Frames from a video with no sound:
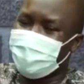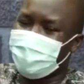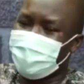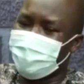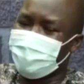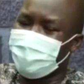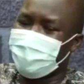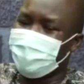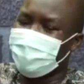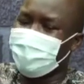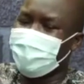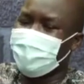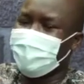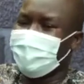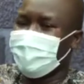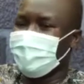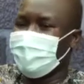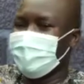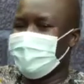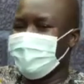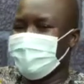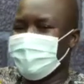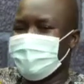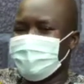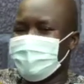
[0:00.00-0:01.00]
I mean,
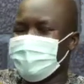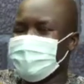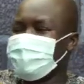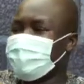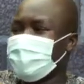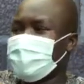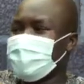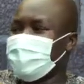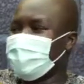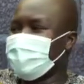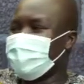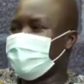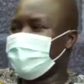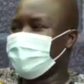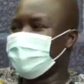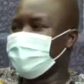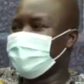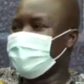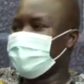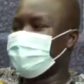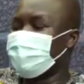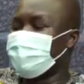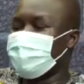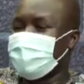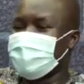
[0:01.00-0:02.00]
depression
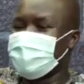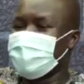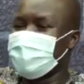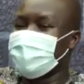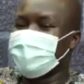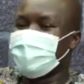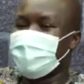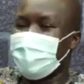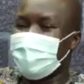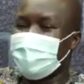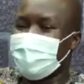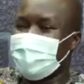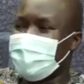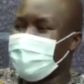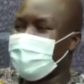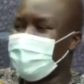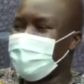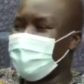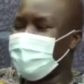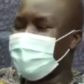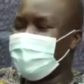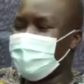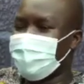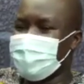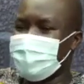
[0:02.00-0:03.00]
is one
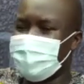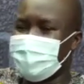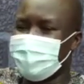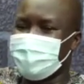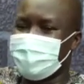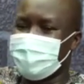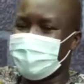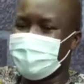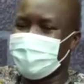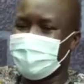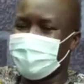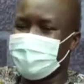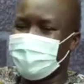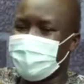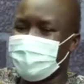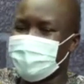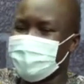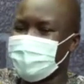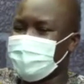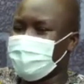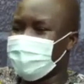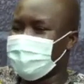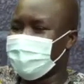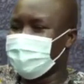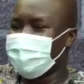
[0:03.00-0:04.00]
key thing that you can
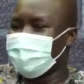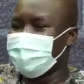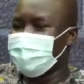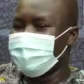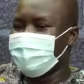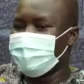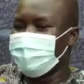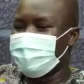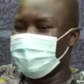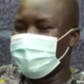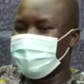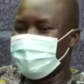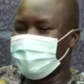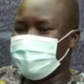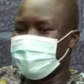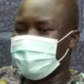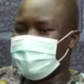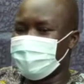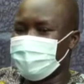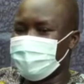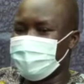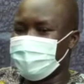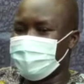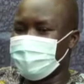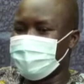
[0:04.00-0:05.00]
see in people
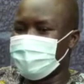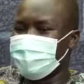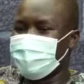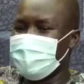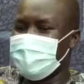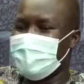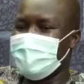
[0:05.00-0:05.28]
who